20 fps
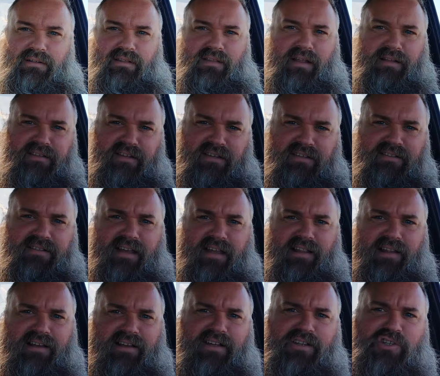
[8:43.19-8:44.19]
That's a
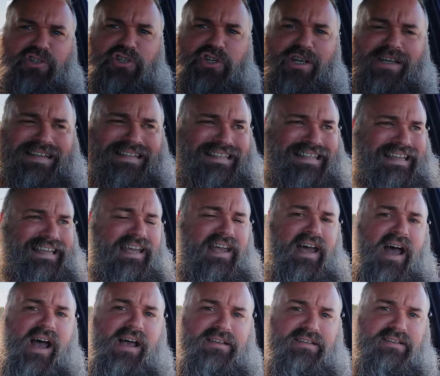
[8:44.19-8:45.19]
Celica
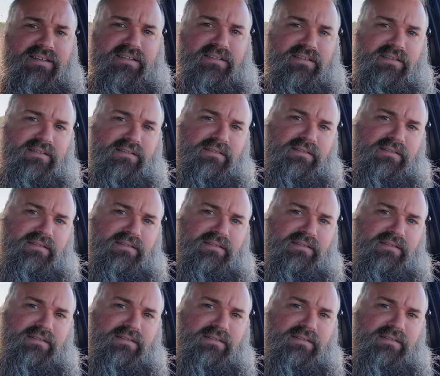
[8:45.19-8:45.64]
GTS.